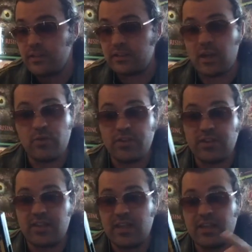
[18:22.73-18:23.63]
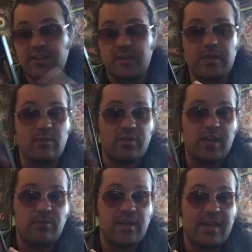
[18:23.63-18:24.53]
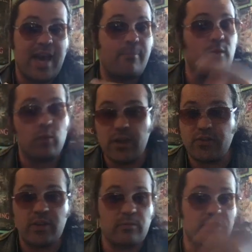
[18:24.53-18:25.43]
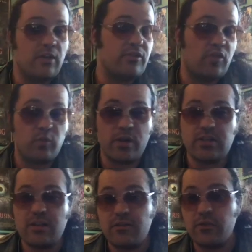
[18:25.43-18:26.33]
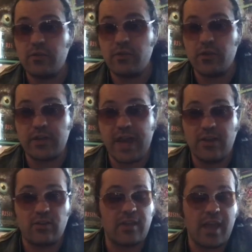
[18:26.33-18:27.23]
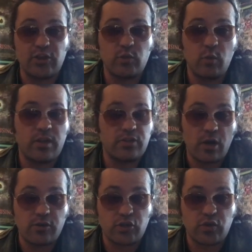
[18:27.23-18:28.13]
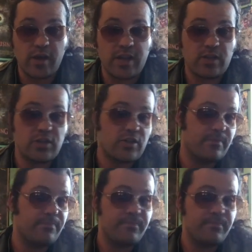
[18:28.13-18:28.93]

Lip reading: That was at the same time the same thing happened with Tilda Swinton for her cast as the Ancient One in Doctor Strange.